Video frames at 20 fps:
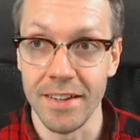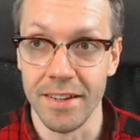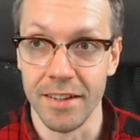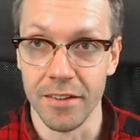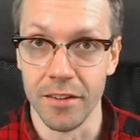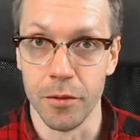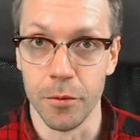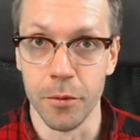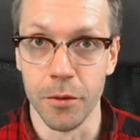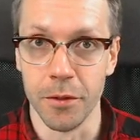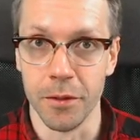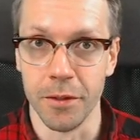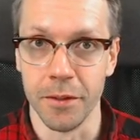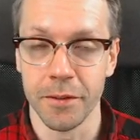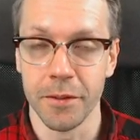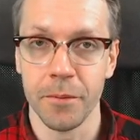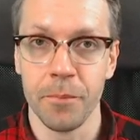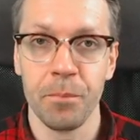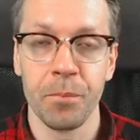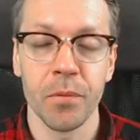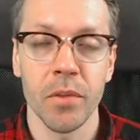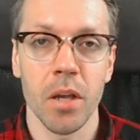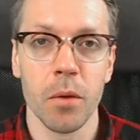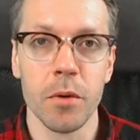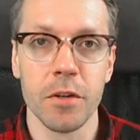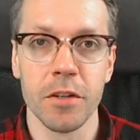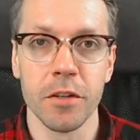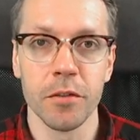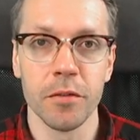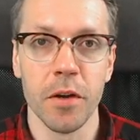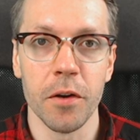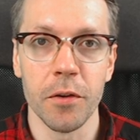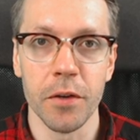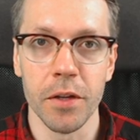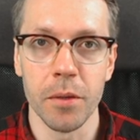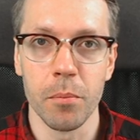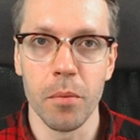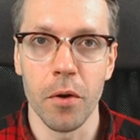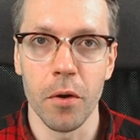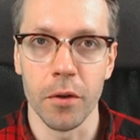in the world, which is very
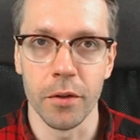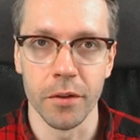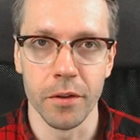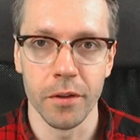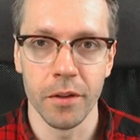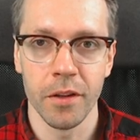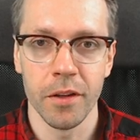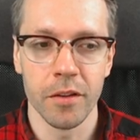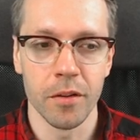important.